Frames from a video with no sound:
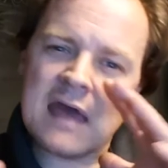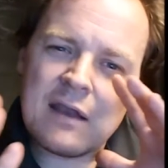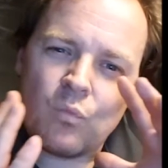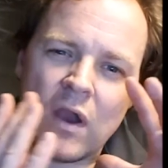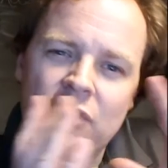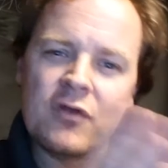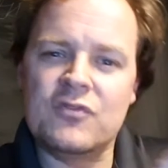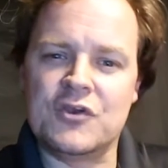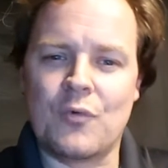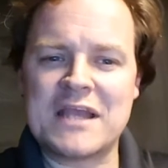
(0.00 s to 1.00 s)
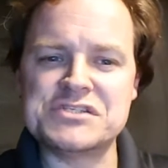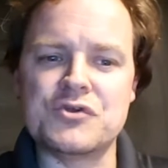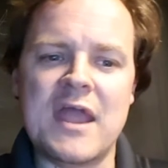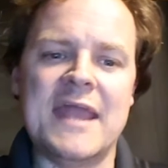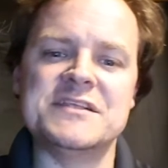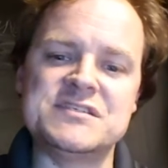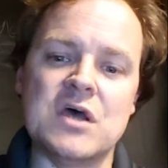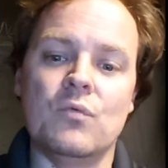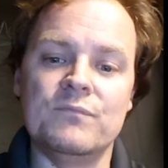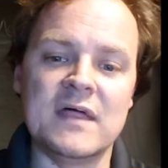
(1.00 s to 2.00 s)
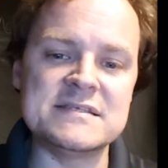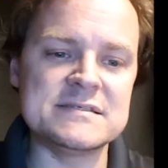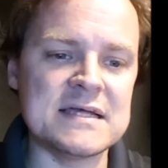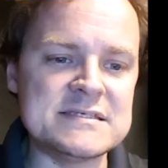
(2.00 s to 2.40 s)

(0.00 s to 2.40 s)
of where the direction they're headed. So let's